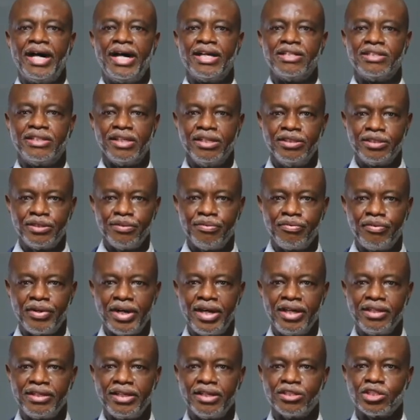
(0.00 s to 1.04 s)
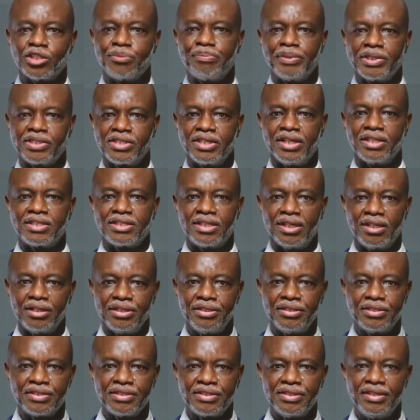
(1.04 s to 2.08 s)
Identify that special
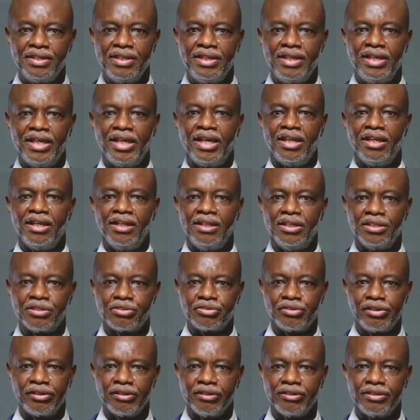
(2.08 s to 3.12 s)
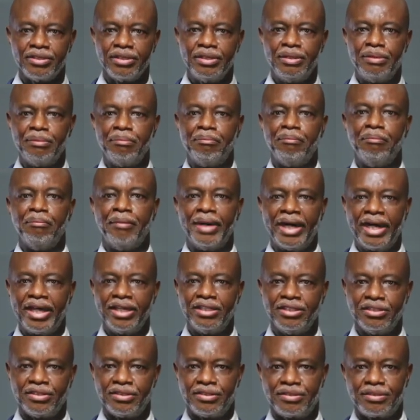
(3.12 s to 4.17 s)
talent and literally
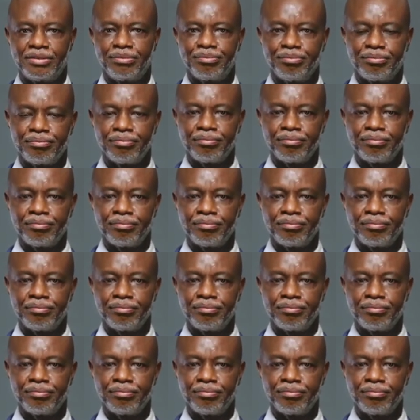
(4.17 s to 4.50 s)
mine it.